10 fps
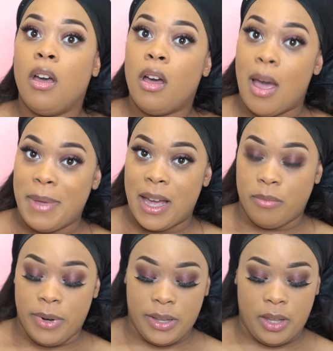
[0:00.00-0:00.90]
I be out
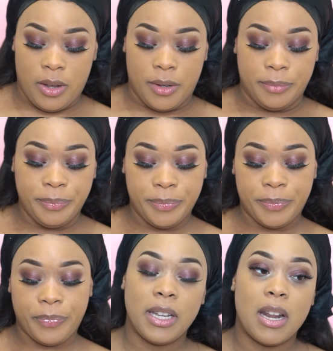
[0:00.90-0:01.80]
of breath, y'all.
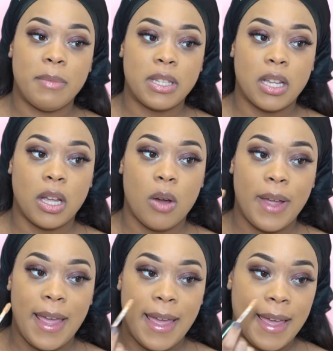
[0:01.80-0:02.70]
And I'm just going to go
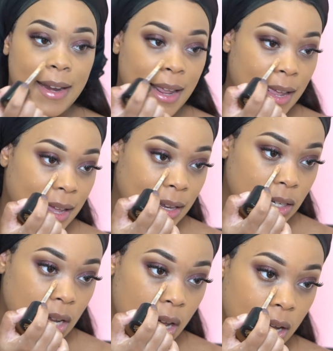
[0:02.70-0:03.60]
ahead
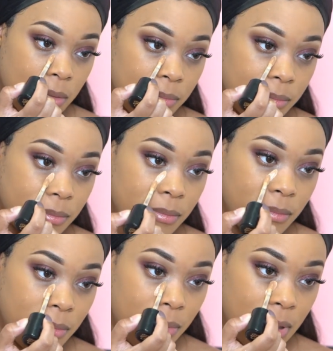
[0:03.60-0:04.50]
and
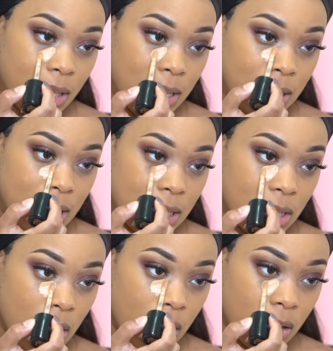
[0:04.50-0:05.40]
place
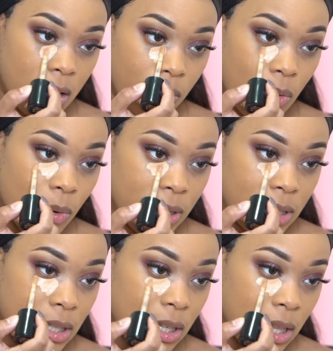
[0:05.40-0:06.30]
this, of
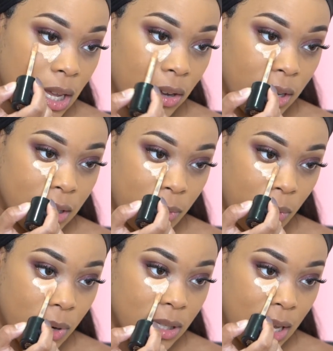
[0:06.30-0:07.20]
course, in the areas that we
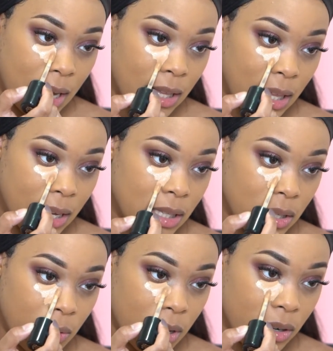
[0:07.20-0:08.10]
want to highlight.
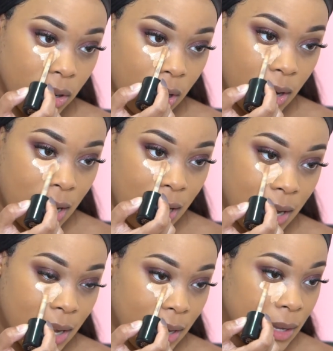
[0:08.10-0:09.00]
So under our
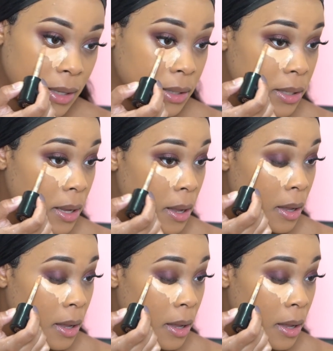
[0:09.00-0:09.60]
eyes.